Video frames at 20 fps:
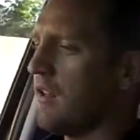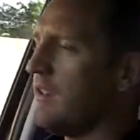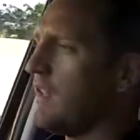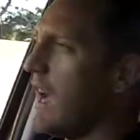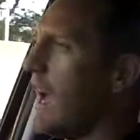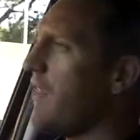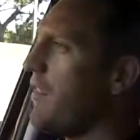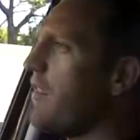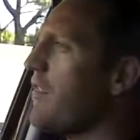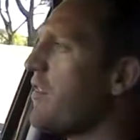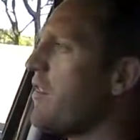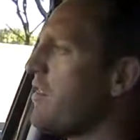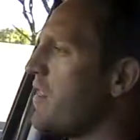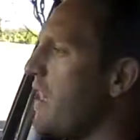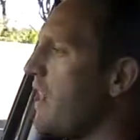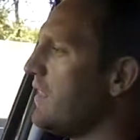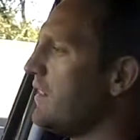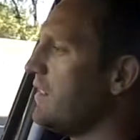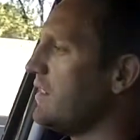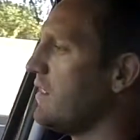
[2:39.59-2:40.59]
Other than
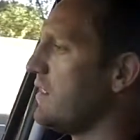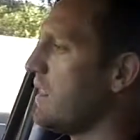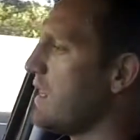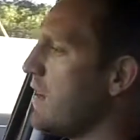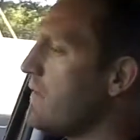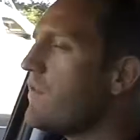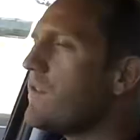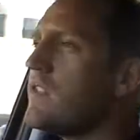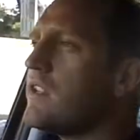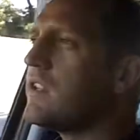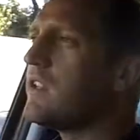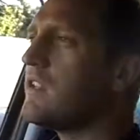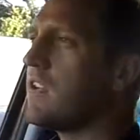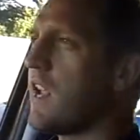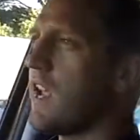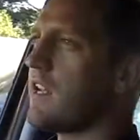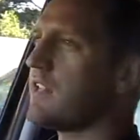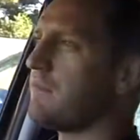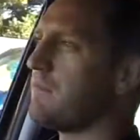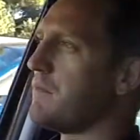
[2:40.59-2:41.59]
that, everything in
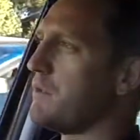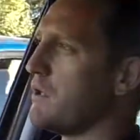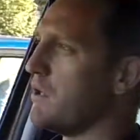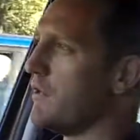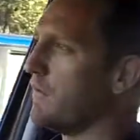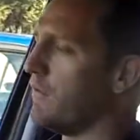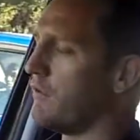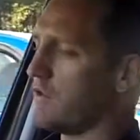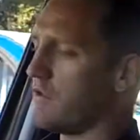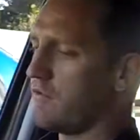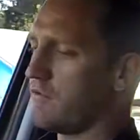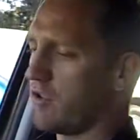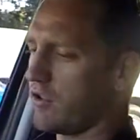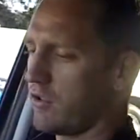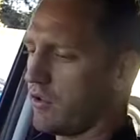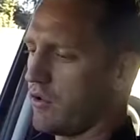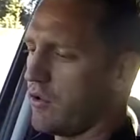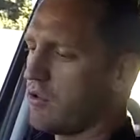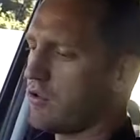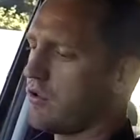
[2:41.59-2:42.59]
here is beautiful. You've got
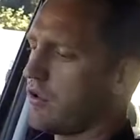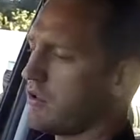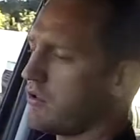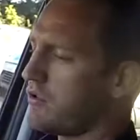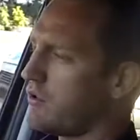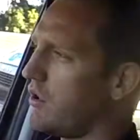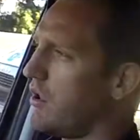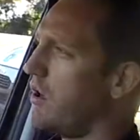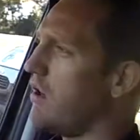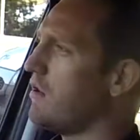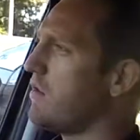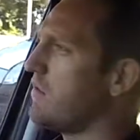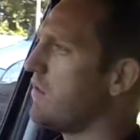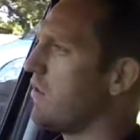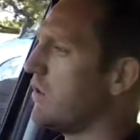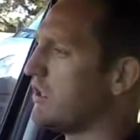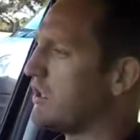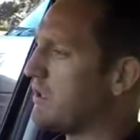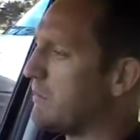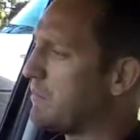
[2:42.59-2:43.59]
cruise control, you've
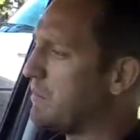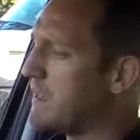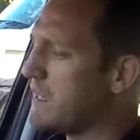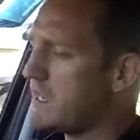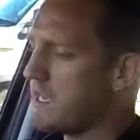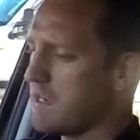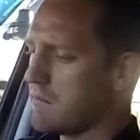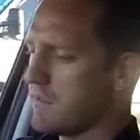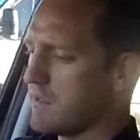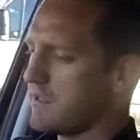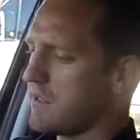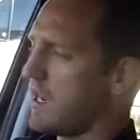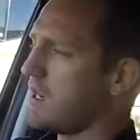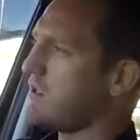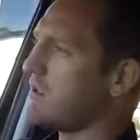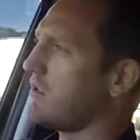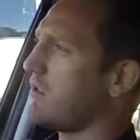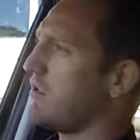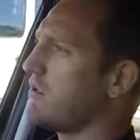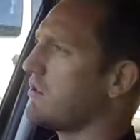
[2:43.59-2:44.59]
got speed
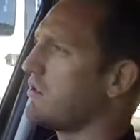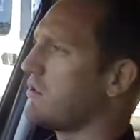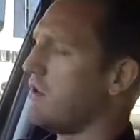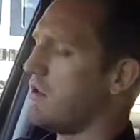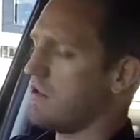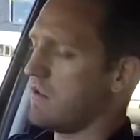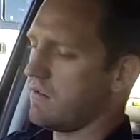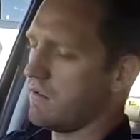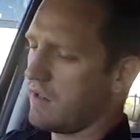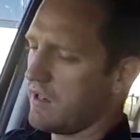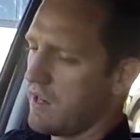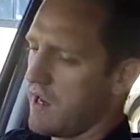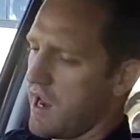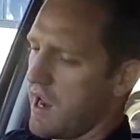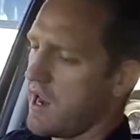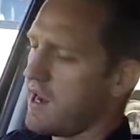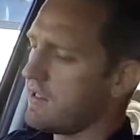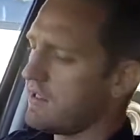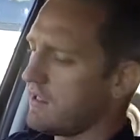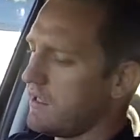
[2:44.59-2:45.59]
limitation control, you've got
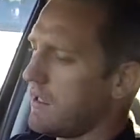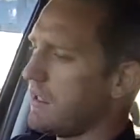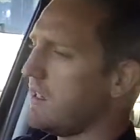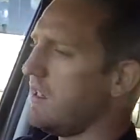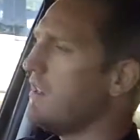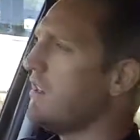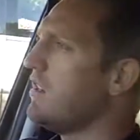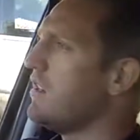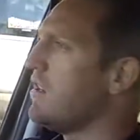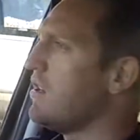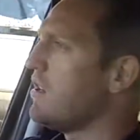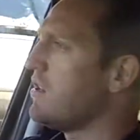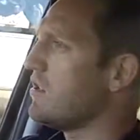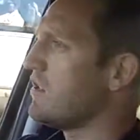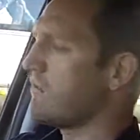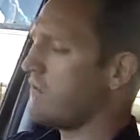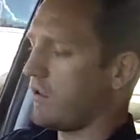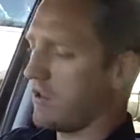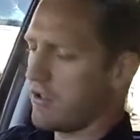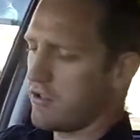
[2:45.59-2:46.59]
AC,
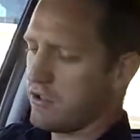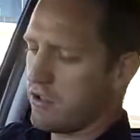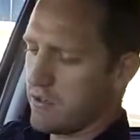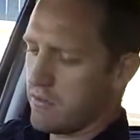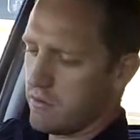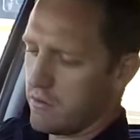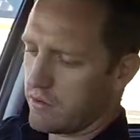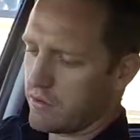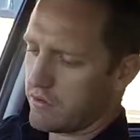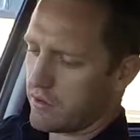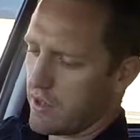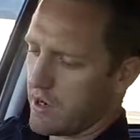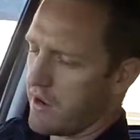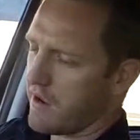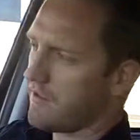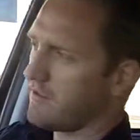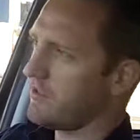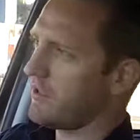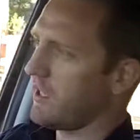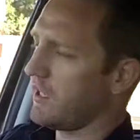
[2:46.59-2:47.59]
you've got a 2-wheel
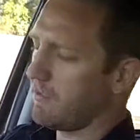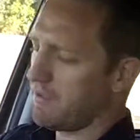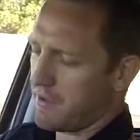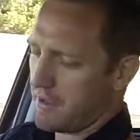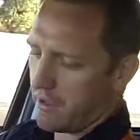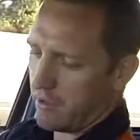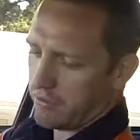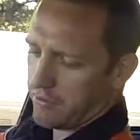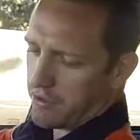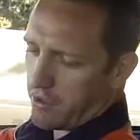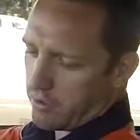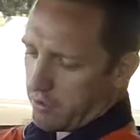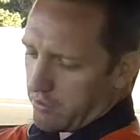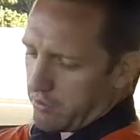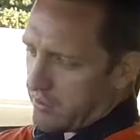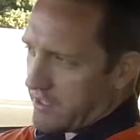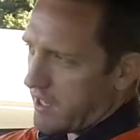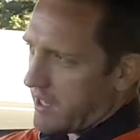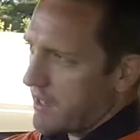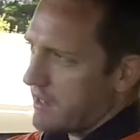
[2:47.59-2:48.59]
drive setting with a little toggle
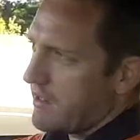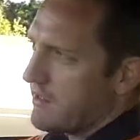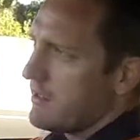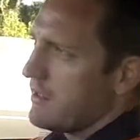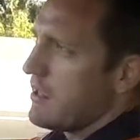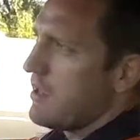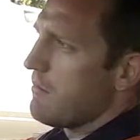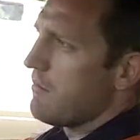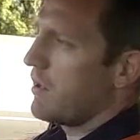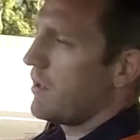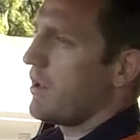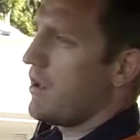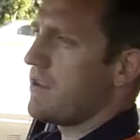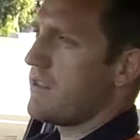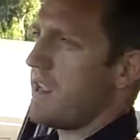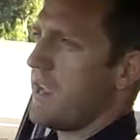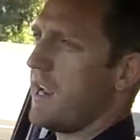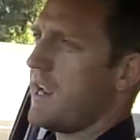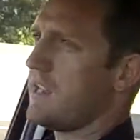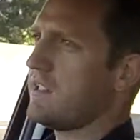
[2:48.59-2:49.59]
here below
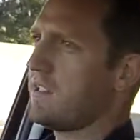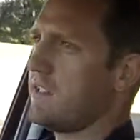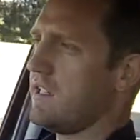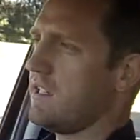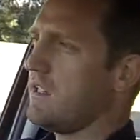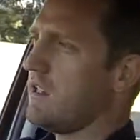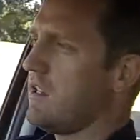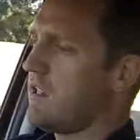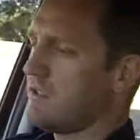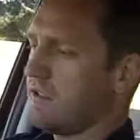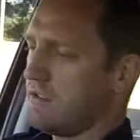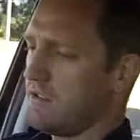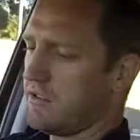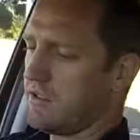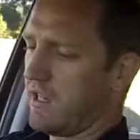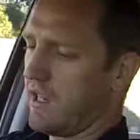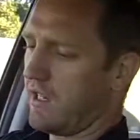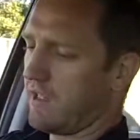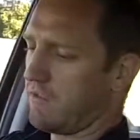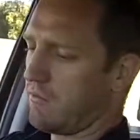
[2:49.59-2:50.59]
the AC to
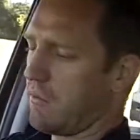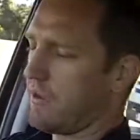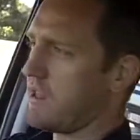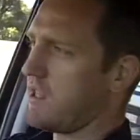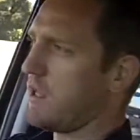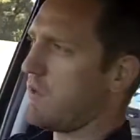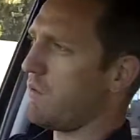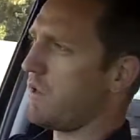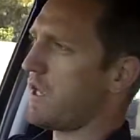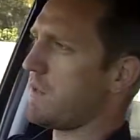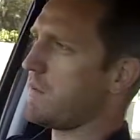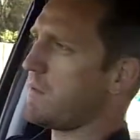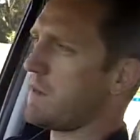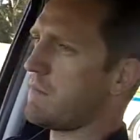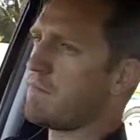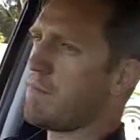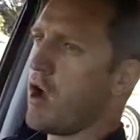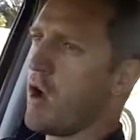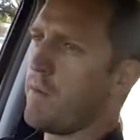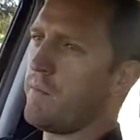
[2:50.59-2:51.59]
select whether you want to be
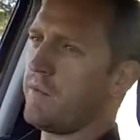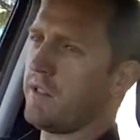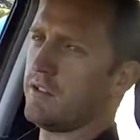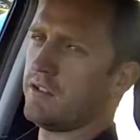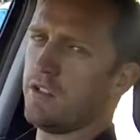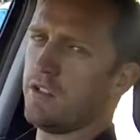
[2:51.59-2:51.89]
in permanent